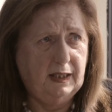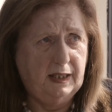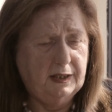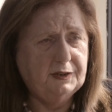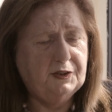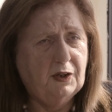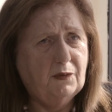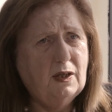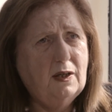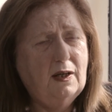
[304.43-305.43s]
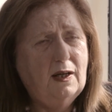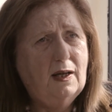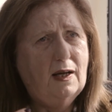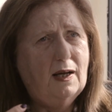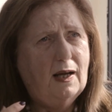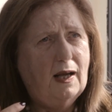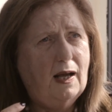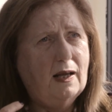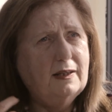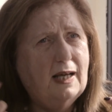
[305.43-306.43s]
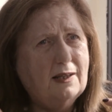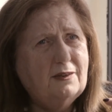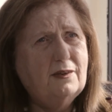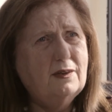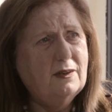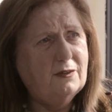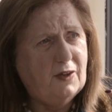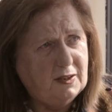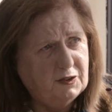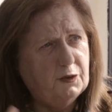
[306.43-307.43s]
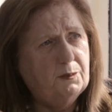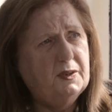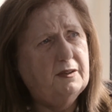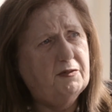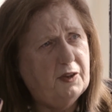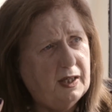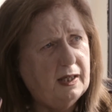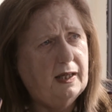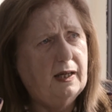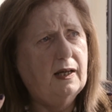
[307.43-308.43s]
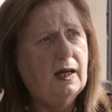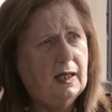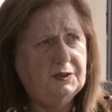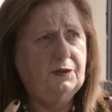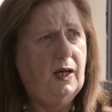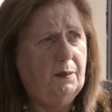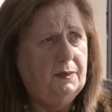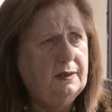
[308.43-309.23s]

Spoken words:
in it. So that transformative thinking has to happen.